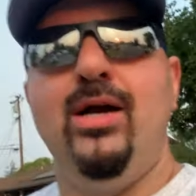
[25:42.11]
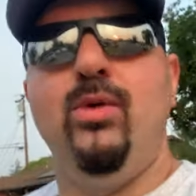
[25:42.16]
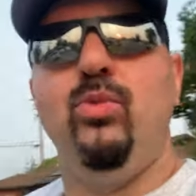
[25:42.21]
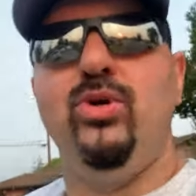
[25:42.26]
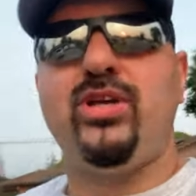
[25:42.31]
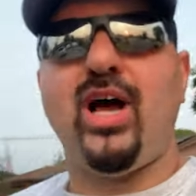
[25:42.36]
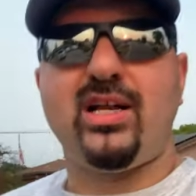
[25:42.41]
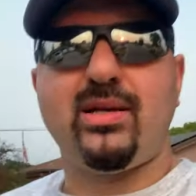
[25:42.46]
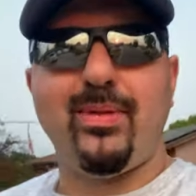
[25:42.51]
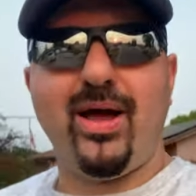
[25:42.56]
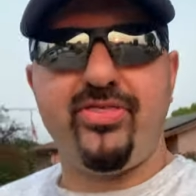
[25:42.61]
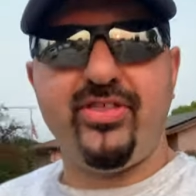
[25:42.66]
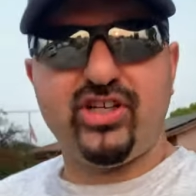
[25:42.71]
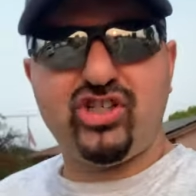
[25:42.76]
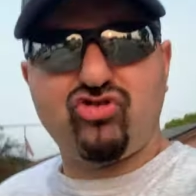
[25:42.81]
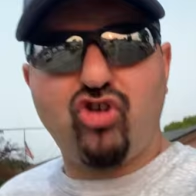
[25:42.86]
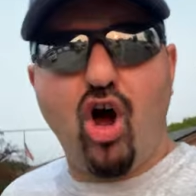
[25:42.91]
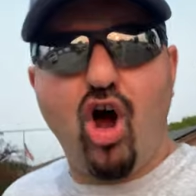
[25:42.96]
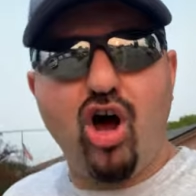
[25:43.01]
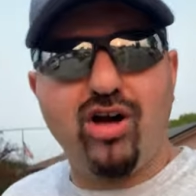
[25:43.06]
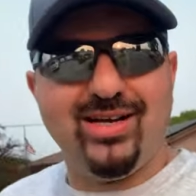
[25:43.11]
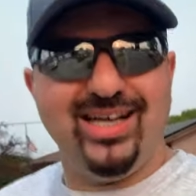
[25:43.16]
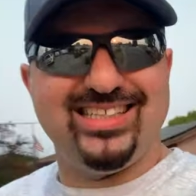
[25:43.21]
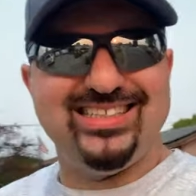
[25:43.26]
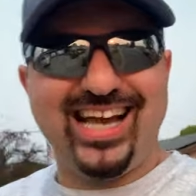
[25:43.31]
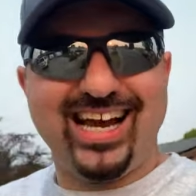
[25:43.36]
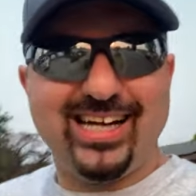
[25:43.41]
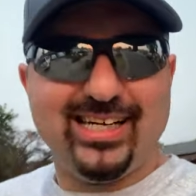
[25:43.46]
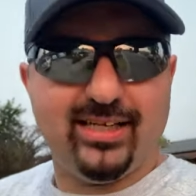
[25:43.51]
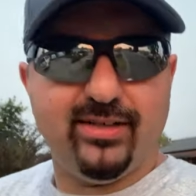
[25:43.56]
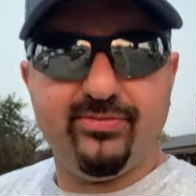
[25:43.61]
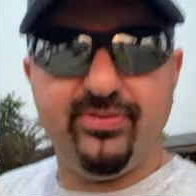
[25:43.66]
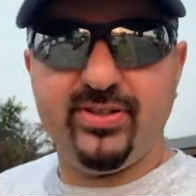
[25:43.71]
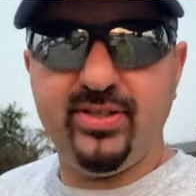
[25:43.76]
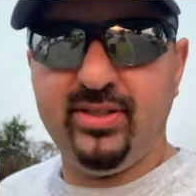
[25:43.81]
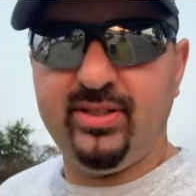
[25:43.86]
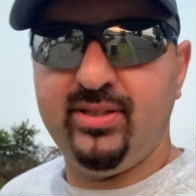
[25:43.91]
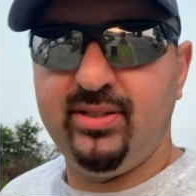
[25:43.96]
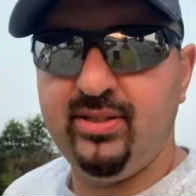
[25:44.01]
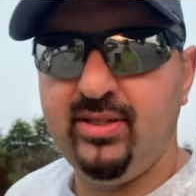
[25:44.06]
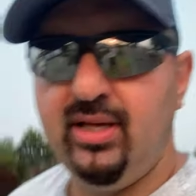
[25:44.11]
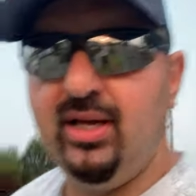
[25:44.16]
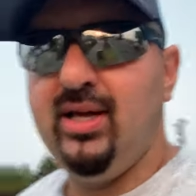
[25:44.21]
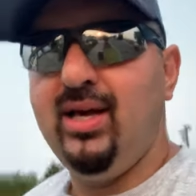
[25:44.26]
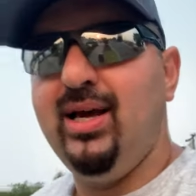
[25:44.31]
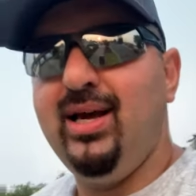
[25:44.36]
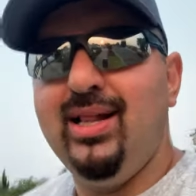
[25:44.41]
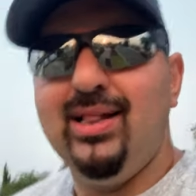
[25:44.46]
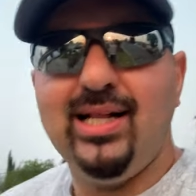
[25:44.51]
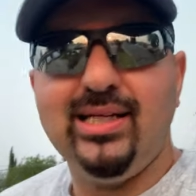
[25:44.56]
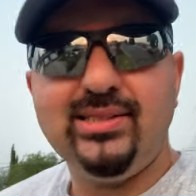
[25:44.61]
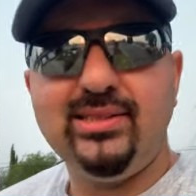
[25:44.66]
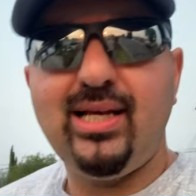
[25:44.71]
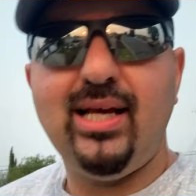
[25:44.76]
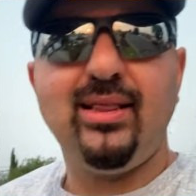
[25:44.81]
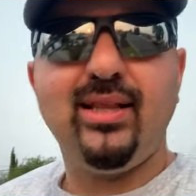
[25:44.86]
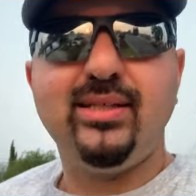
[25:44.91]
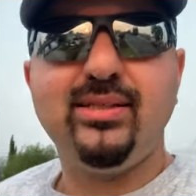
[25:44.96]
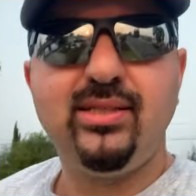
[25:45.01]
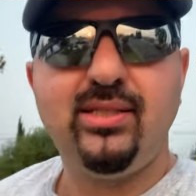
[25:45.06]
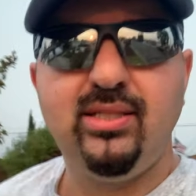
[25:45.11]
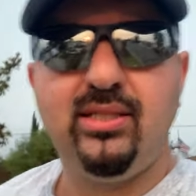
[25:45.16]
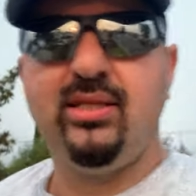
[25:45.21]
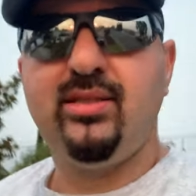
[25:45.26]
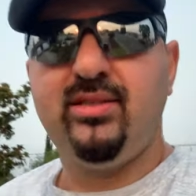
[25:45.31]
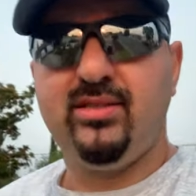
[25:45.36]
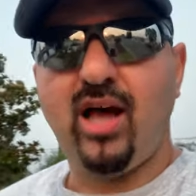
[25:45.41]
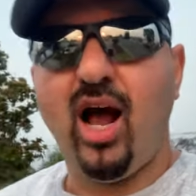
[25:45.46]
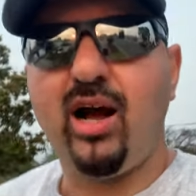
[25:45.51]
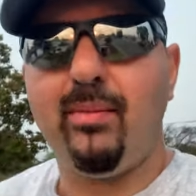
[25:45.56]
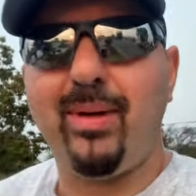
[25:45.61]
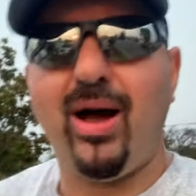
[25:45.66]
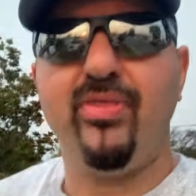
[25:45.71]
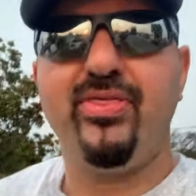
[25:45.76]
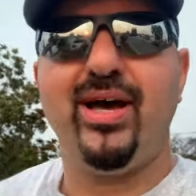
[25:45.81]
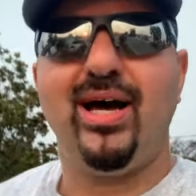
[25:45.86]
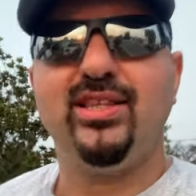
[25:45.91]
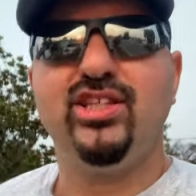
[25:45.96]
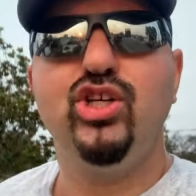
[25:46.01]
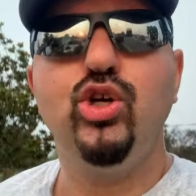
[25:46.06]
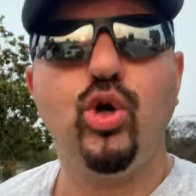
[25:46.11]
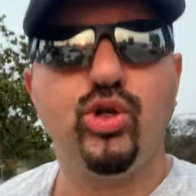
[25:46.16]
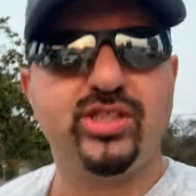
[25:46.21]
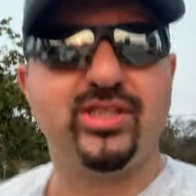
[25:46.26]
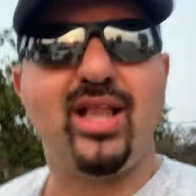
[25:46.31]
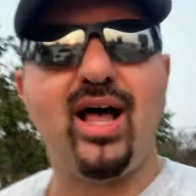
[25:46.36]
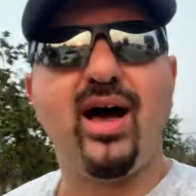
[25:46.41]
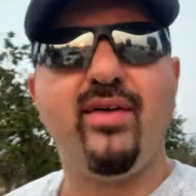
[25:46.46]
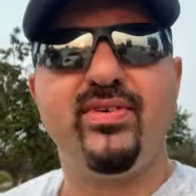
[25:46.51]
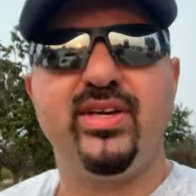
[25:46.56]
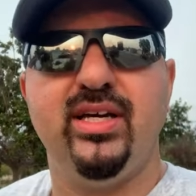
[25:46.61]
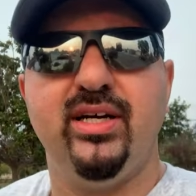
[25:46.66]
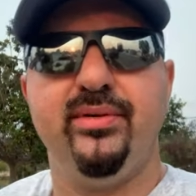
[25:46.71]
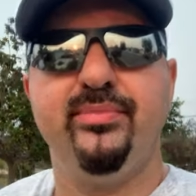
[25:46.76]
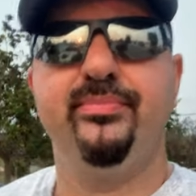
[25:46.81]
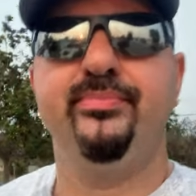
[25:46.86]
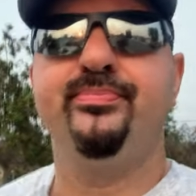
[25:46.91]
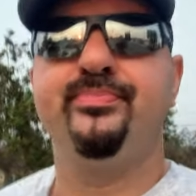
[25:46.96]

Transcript: we talked about the strong executive. Let's talk about that. Yugoslavia